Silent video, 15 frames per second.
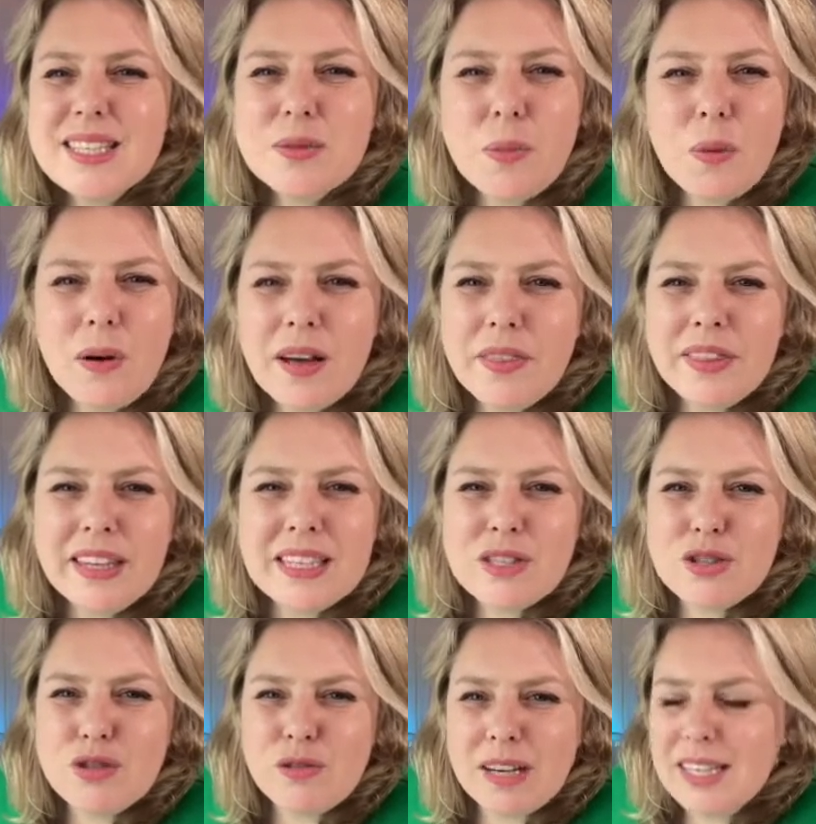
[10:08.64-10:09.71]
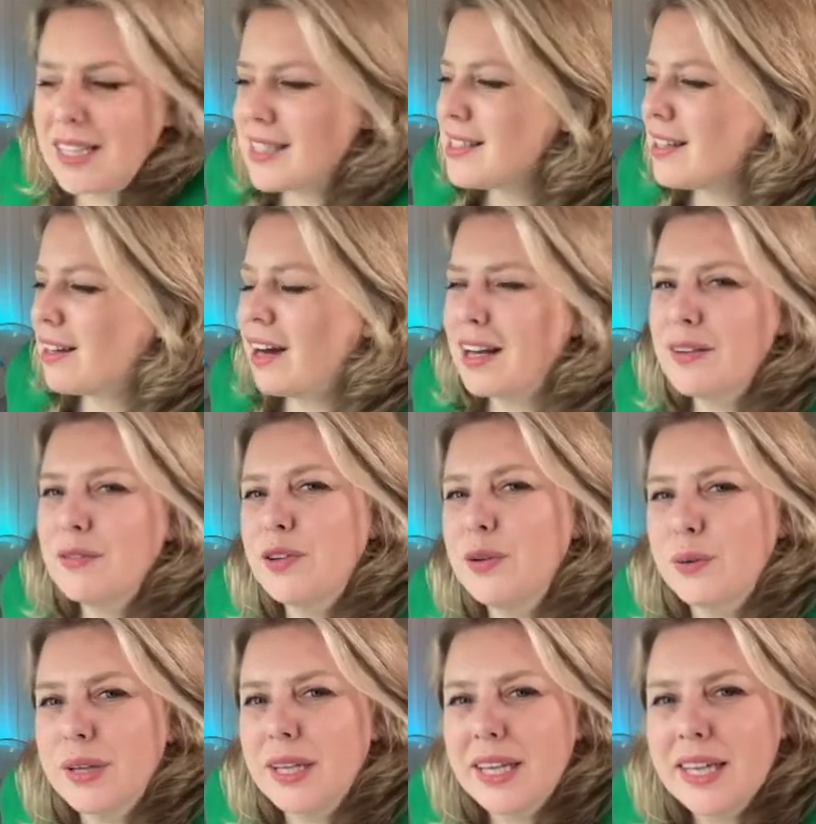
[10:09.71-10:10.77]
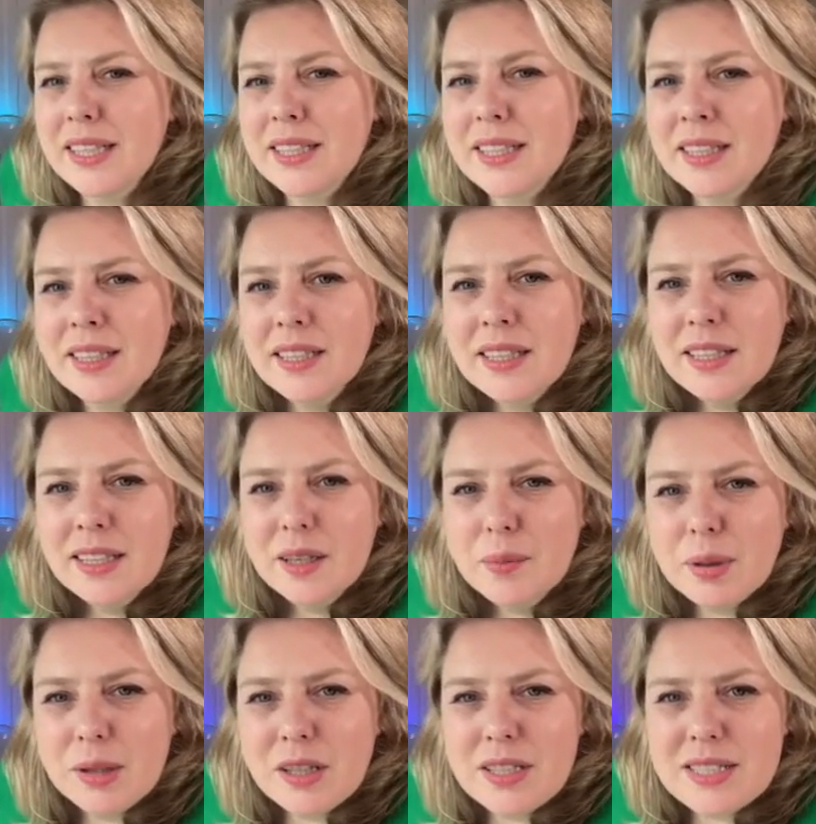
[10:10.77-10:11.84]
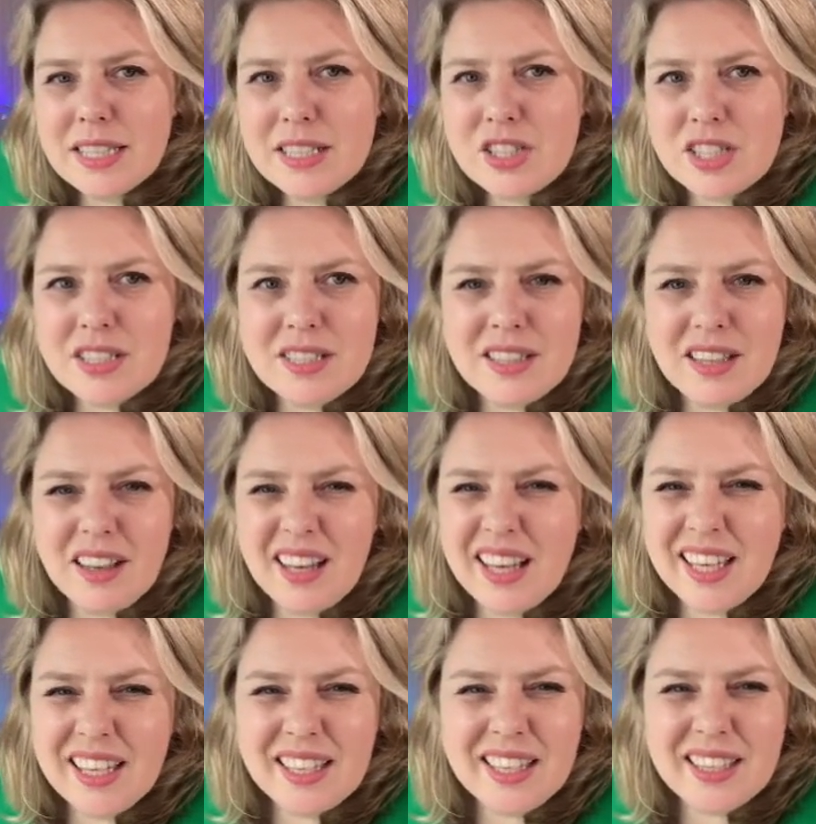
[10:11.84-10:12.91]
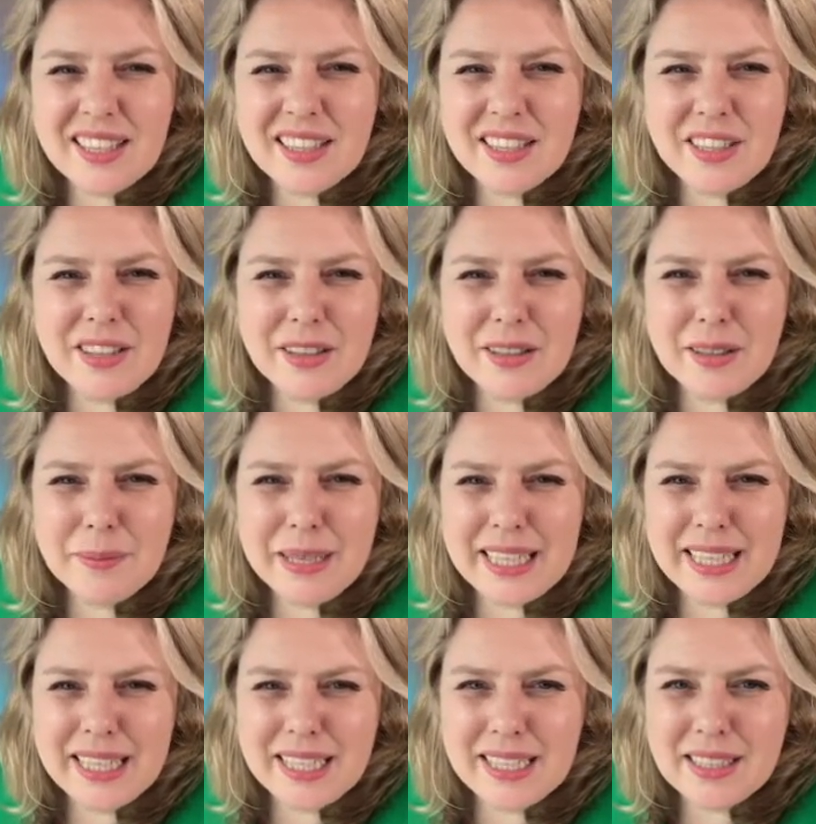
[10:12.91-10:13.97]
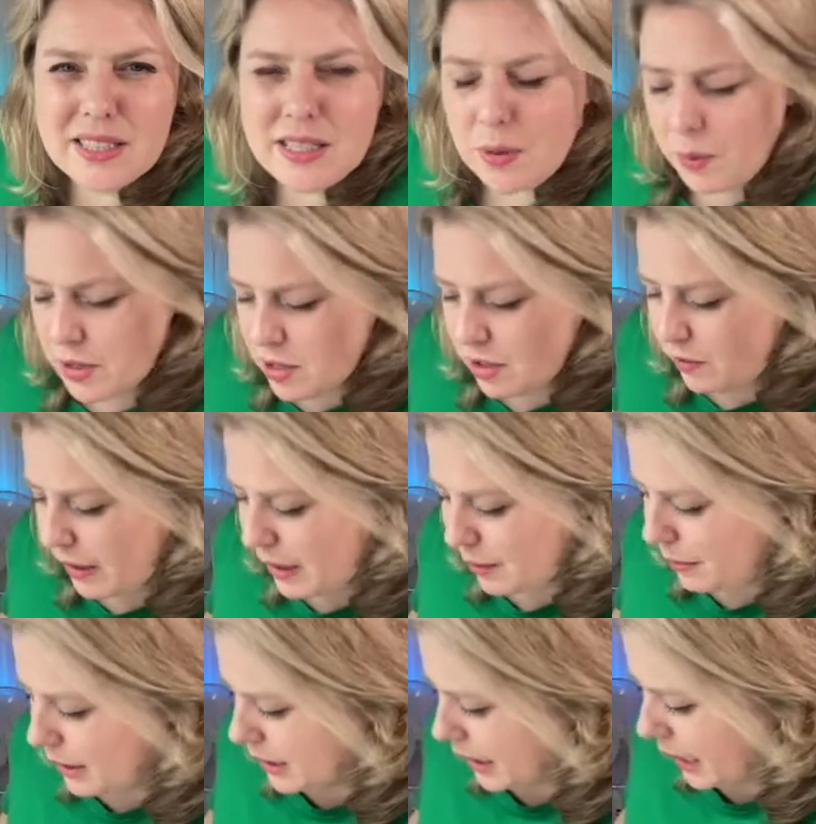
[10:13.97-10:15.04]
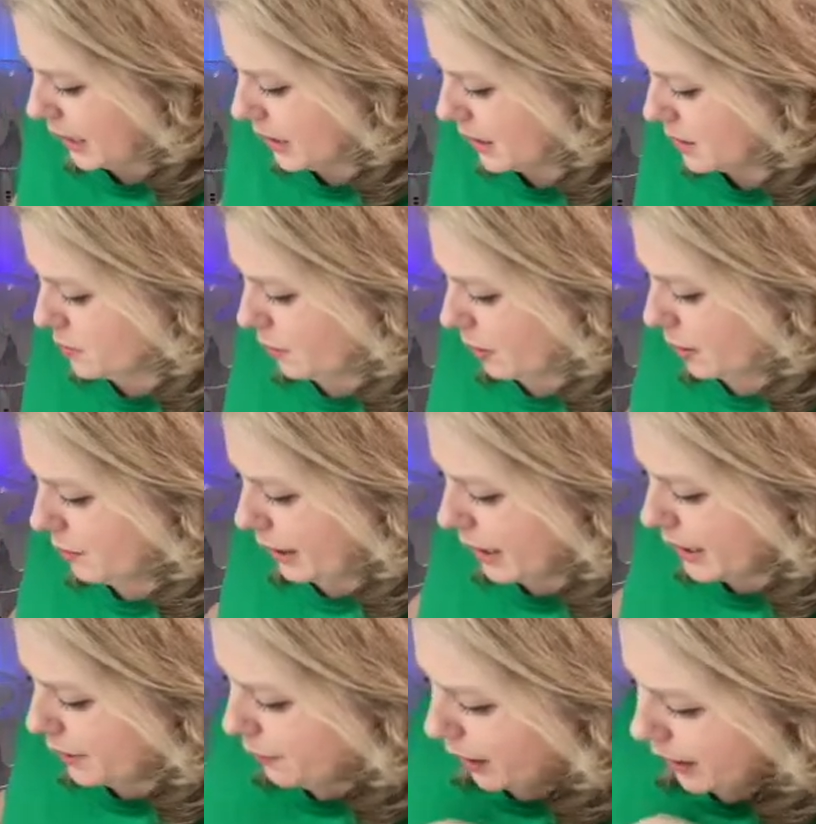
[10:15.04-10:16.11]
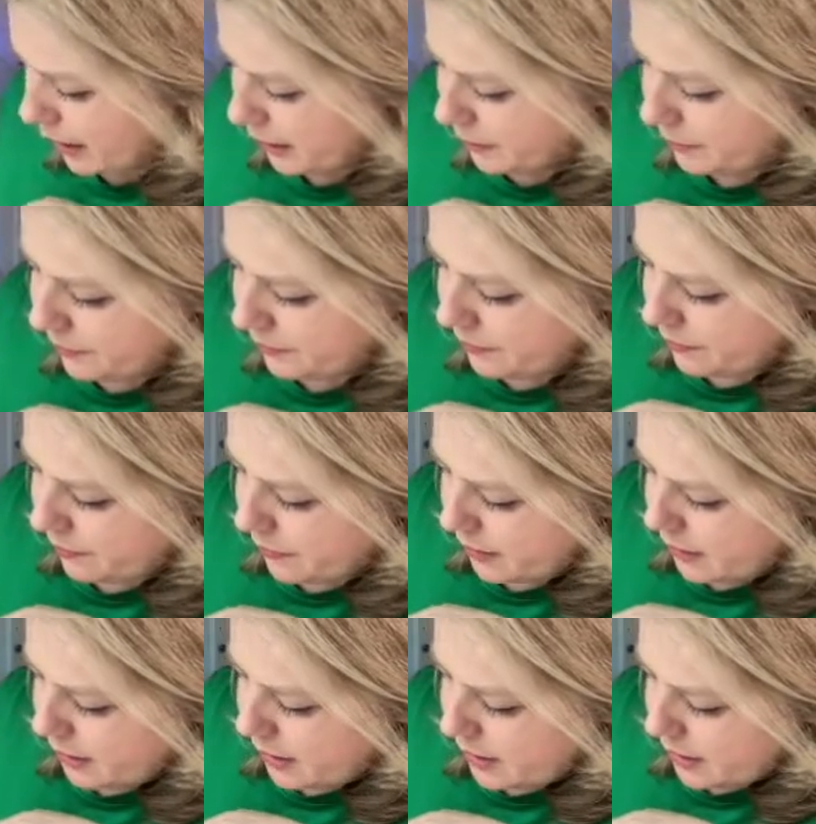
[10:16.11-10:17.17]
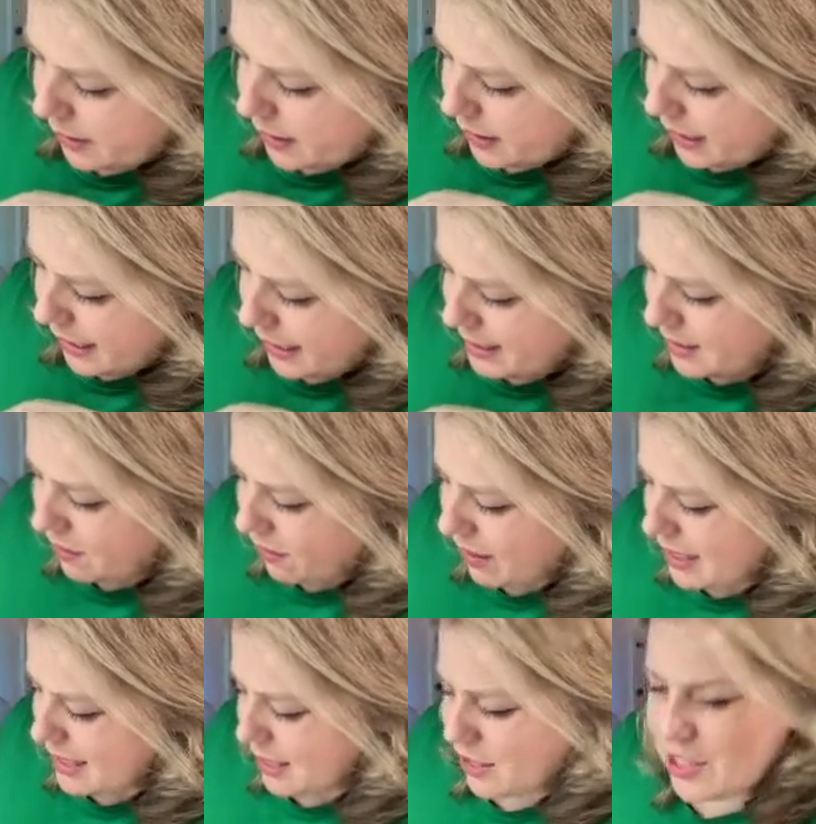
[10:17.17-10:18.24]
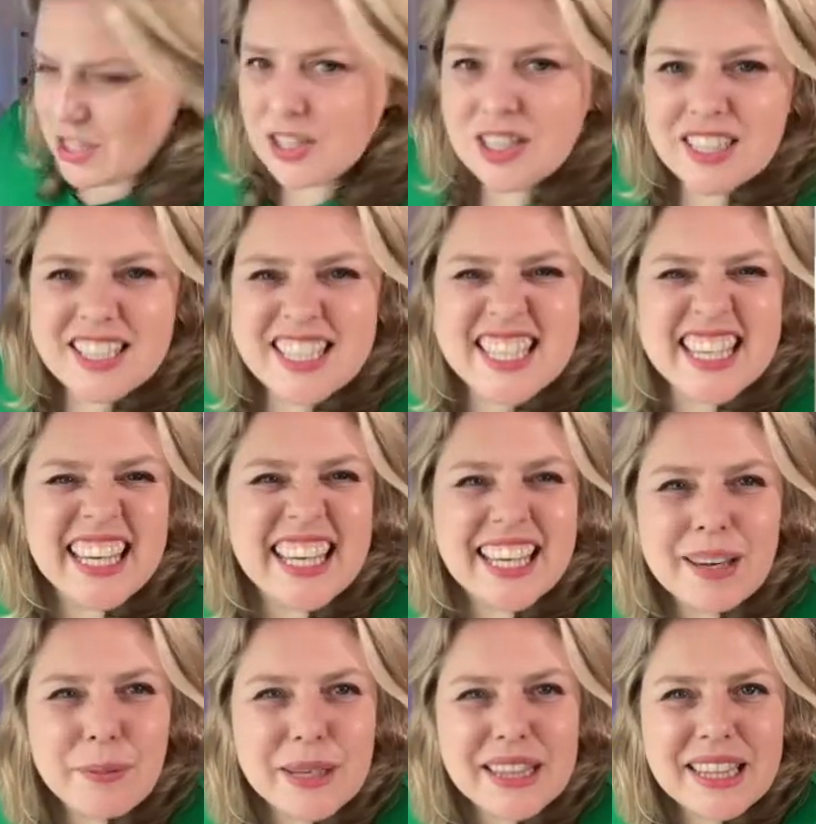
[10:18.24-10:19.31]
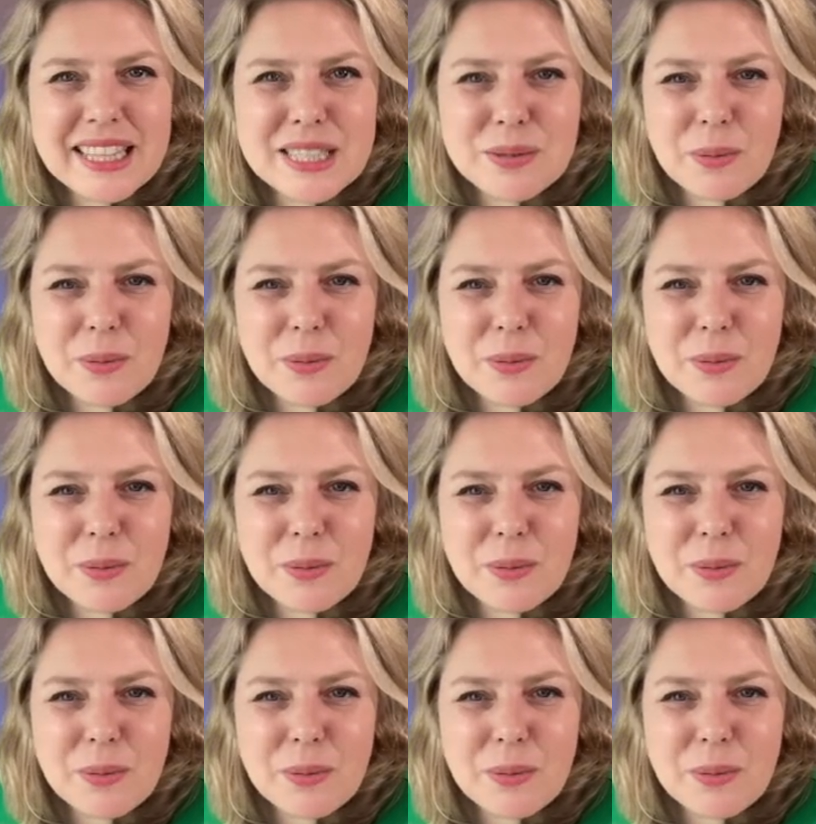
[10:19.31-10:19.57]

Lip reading: is why these strainers are kind of annoying, because they're just like, you know what I mean? So I do recommend getting this one. But anyway, it's nicer because you can see it with this